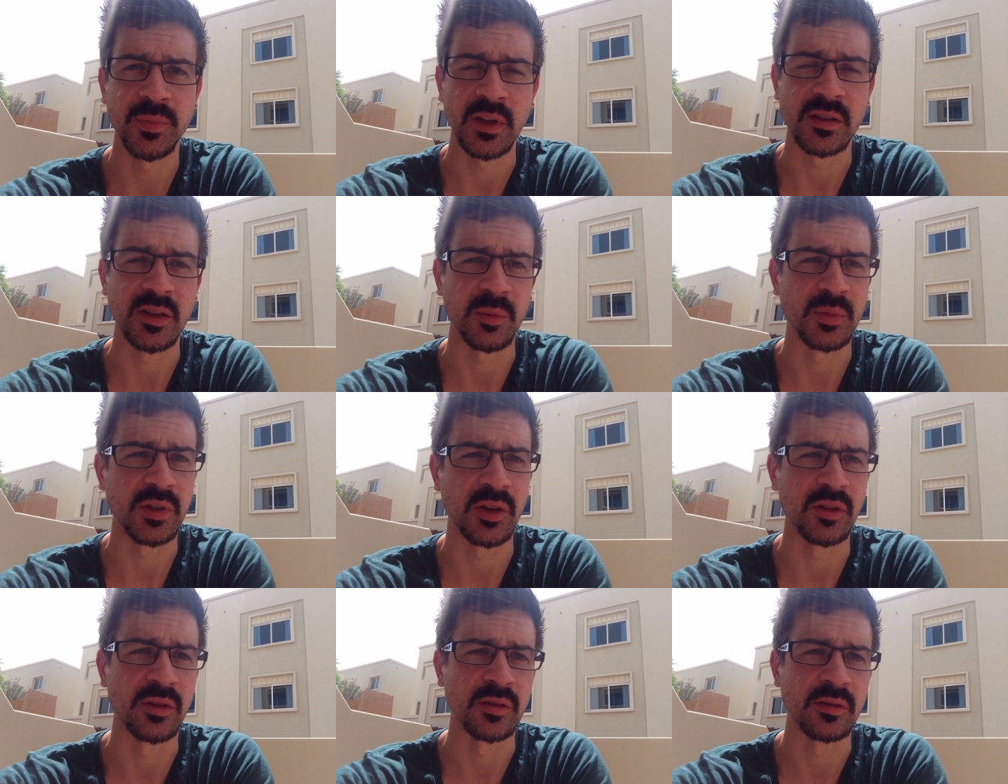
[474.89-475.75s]
it's up
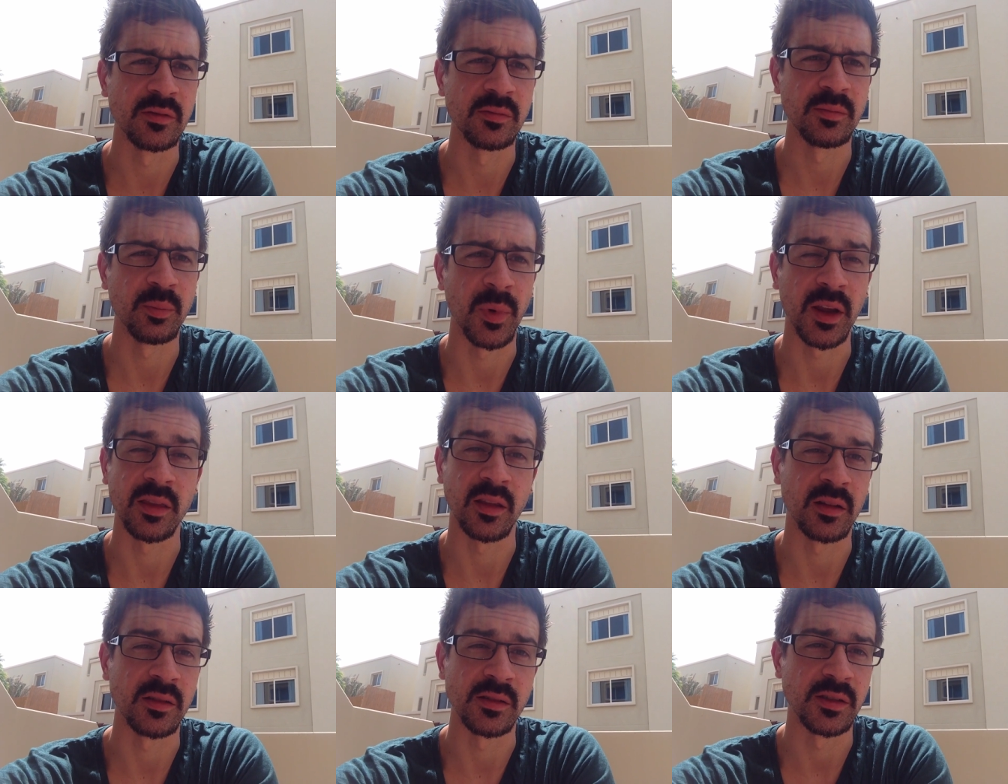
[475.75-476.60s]
to you to make
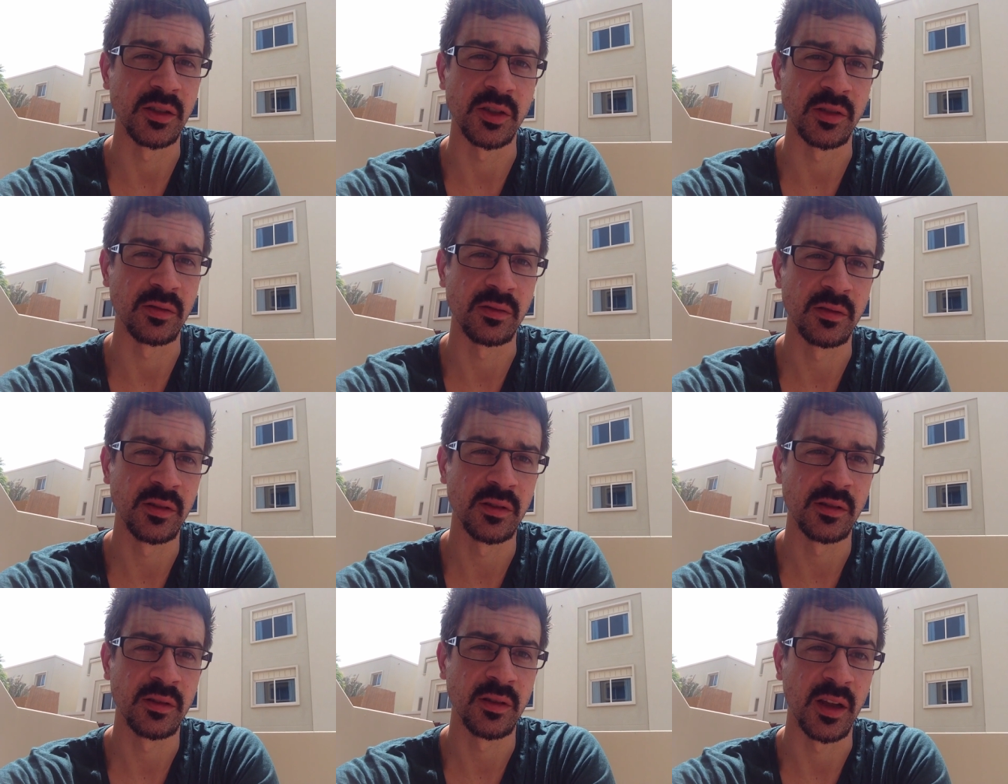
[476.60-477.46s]
that decision
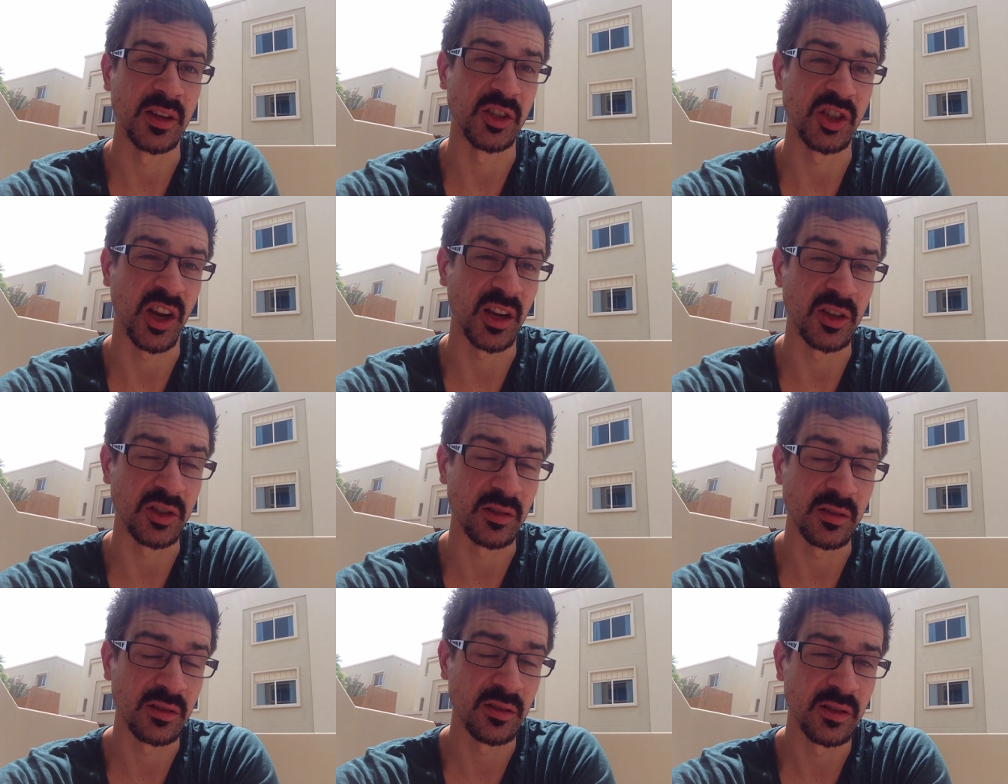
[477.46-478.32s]
and change
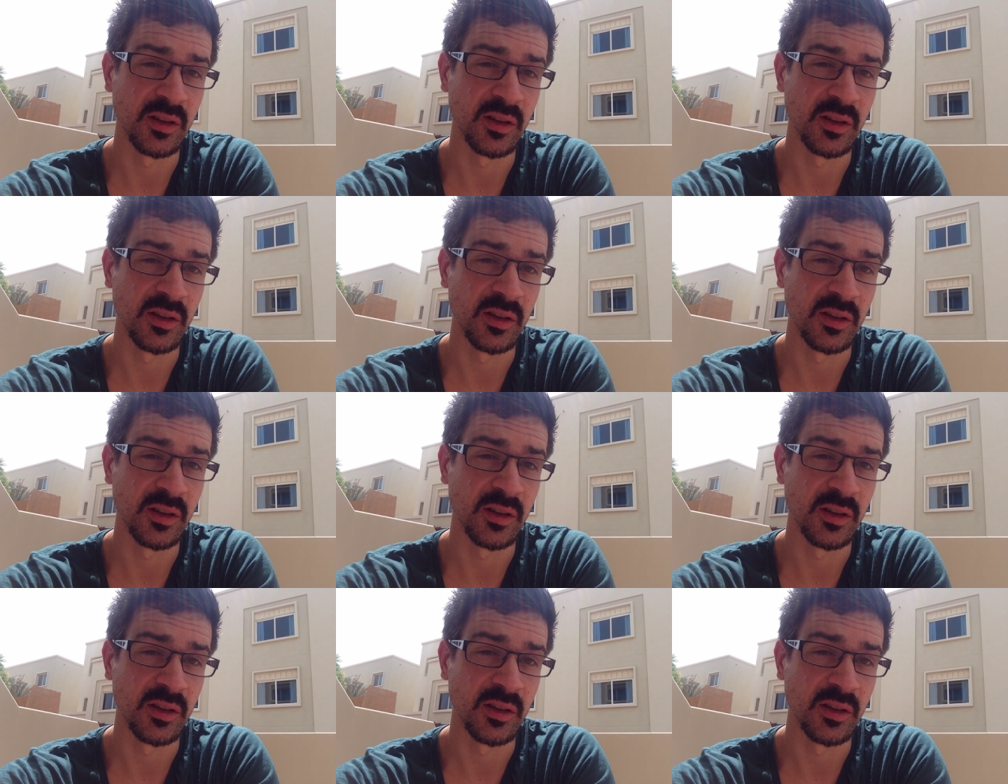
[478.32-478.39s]
it